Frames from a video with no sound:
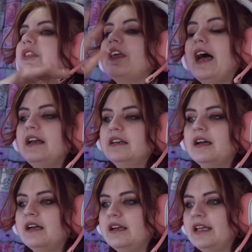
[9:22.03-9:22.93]
that
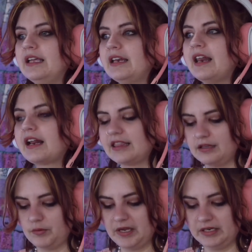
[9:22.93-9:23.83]
in, and I
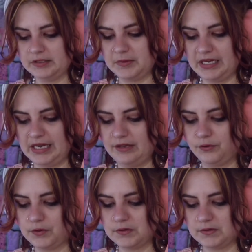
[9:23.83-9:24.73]
think the way that it's being
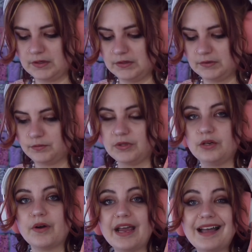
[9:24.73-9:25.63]
handled is really
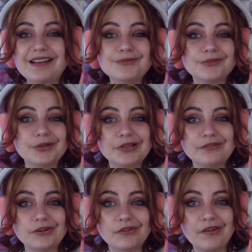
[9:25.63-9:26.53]
great. I don't know that
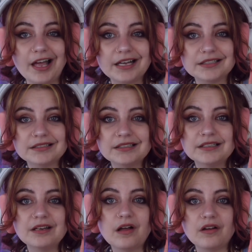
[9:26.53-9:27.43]
for a fact.
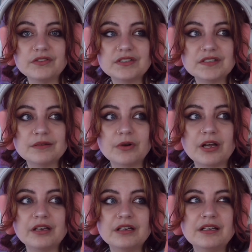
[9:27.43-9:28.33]
Obviously, I'm
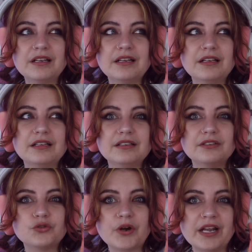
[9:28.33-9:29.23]
not
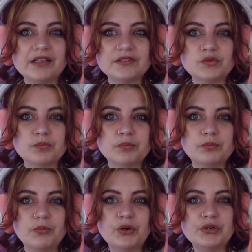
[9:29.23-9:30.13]
trans
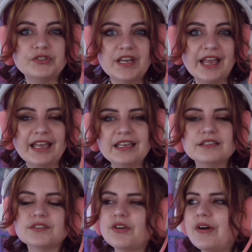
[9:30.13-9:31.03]
per se,
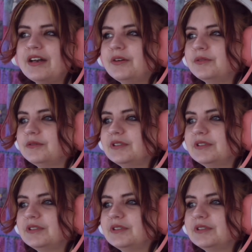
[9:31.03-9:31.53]
so I don't